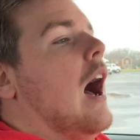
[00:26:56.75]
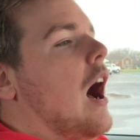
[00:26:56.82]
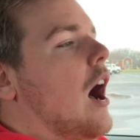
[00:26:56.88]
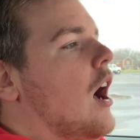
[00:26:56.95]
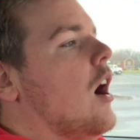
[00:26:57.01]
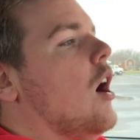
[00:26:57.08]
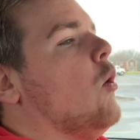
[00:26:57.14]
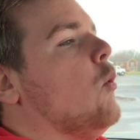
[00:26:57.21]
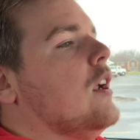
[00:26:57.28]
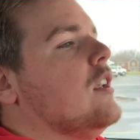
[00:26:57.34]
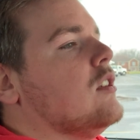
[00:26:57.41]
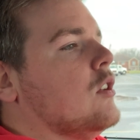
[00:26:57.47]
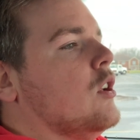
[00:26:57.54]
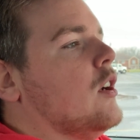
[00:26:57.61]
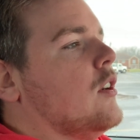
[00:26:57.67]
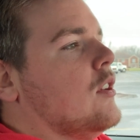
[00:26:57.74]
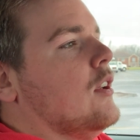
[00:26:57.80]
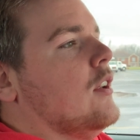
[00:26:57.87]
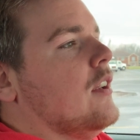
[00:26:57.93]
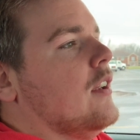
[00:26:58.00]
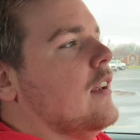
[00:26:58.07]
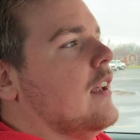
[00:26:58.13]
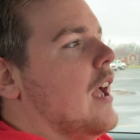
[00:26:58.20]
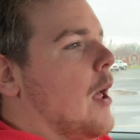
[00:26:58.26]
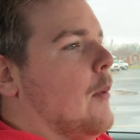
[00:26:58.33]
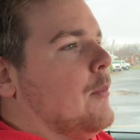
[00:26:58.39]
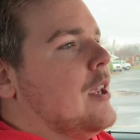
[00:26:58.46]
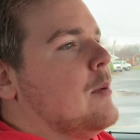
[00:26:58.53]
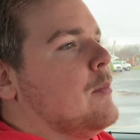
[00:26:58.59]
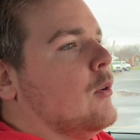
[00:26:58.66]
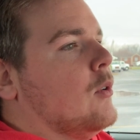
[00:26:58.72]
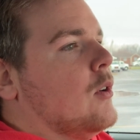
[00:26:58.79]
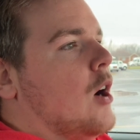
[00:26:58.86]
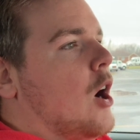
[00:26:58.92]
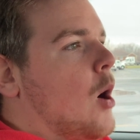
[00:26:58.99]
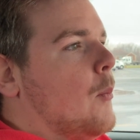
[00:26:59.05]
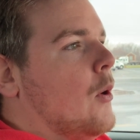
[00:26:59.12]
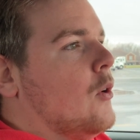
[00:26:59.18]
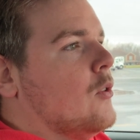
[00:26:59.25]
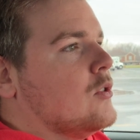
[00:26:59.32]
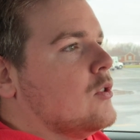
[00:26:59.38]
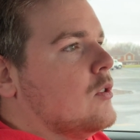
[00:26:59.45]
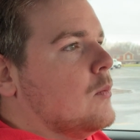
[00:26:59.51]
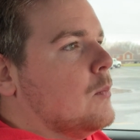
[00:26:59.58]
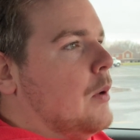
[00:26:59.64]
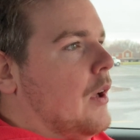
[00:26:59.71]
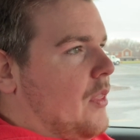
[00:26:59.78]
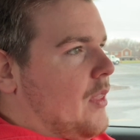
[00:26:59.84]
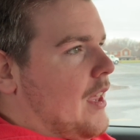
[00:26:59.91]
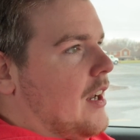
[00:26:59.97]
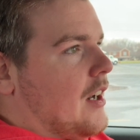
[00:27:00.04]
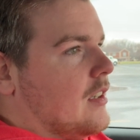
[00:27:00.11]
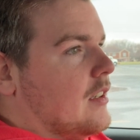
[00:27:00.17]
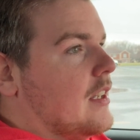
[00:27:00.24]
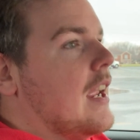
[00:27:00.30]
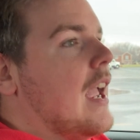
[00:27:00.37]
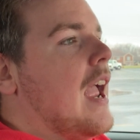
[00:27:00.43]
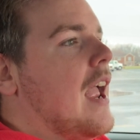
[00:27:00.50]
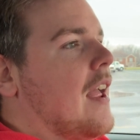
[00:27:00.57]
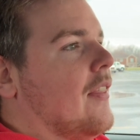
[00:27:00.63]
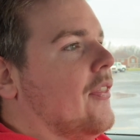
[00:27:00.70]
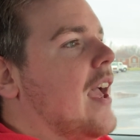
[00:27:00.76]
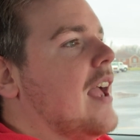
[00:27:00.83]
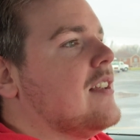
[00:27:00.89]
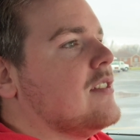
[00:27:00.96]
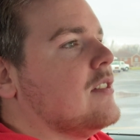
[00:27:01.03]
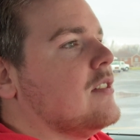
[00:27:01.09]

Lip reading: I always looked at people almost pathetically, and that